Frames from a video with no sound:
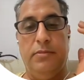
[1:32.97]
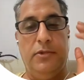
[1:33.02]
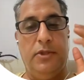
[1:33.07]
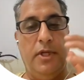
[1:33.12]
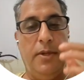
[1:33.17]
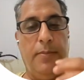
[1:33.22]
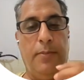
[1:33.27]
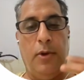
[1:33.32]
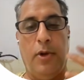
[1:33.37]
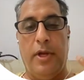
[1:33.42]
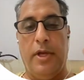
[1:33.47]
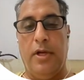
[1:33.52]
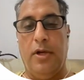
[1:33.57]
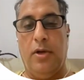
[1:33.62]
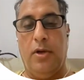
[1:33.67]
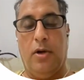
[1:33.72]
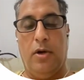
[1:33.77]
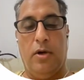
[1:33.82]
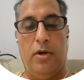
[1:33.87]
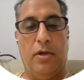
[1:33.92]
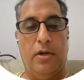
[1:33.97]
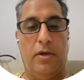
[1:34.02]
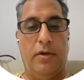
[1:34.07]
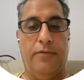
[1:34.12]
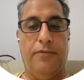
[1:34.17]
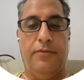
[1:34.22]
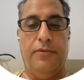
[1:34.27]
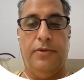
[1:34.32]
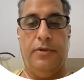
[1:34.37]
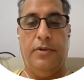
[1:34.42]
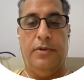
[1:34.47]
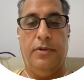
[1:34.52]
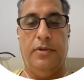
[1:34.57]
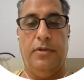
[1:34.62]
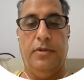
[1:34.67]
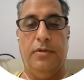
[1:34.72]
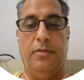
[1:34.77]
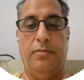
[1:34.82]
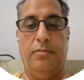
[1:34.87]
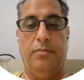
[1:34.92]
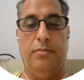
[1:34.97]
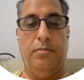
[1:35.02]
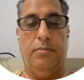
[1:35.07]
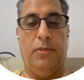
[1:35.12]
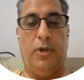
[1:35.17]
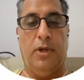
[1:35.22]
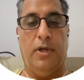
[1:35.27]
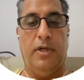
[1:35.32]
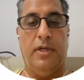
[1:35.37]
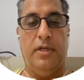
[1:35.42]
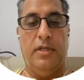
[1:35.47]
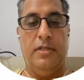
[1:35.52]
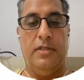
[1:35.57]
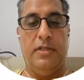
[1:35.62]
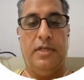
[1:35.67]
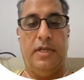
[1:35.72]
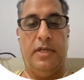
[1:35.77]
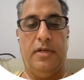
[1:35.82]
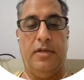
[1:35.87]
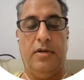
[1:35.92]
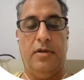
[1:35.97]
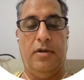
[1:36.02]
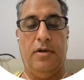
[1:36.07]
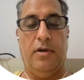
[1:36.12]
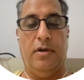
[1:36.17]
deploying lot of models and